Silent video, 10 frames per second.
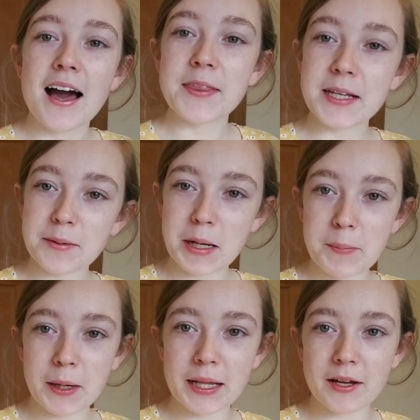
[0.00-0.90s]
I think I'm gonna
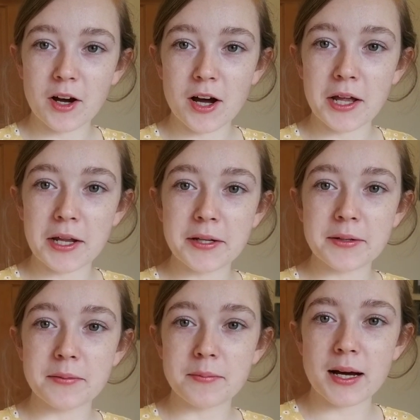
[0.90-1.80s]
put it on
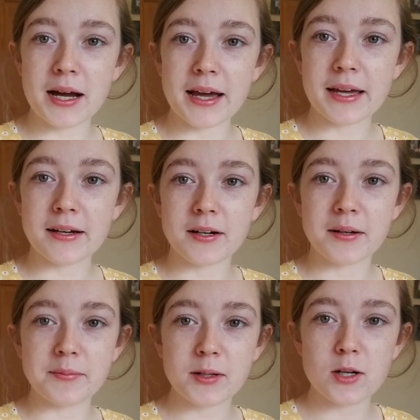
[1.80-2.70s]
my
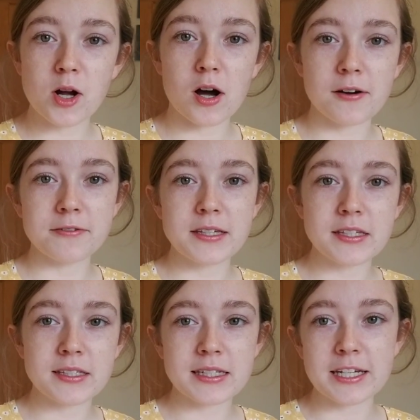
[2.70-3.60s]
um, coffee
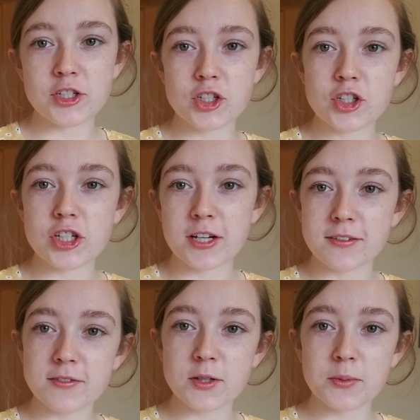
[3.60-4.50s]
station
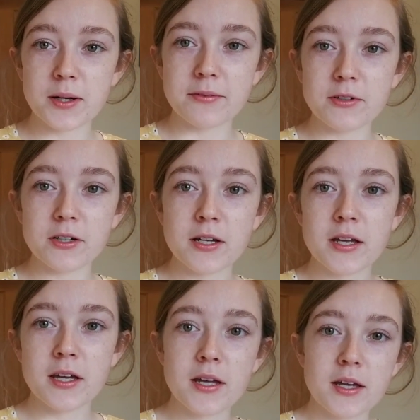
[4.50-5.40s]
shelves or whatever
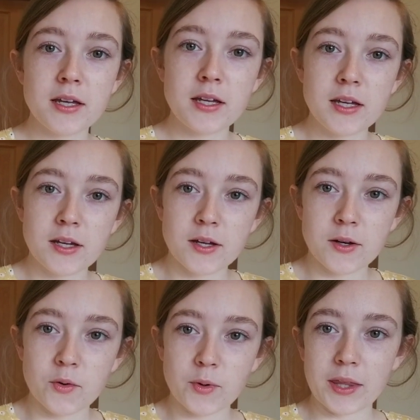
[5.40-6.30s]

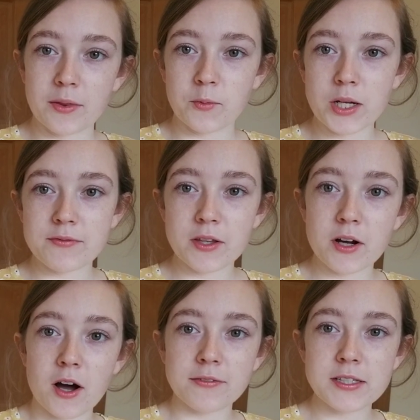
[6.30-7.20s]
with one of the
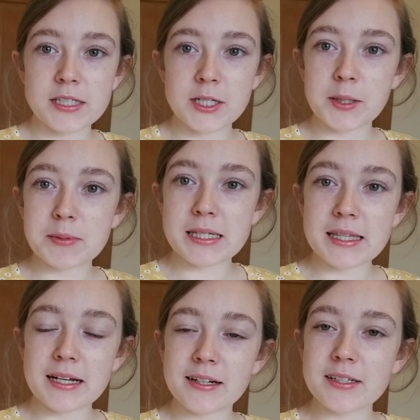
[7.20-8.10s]
coffee syrups in
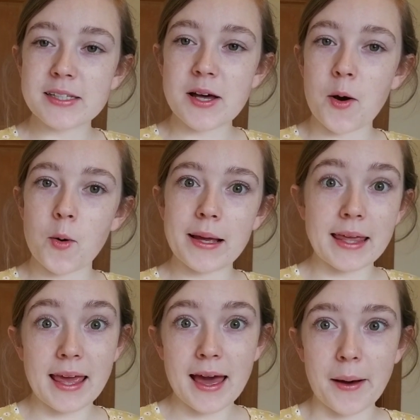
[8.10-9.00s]
there, so
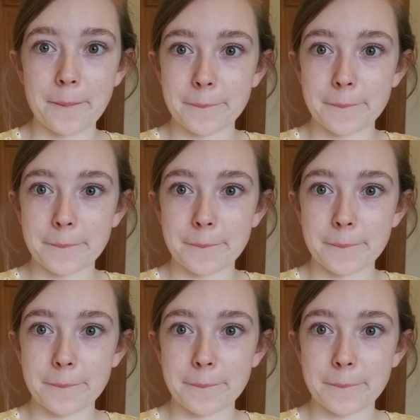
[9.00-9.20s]
yeah.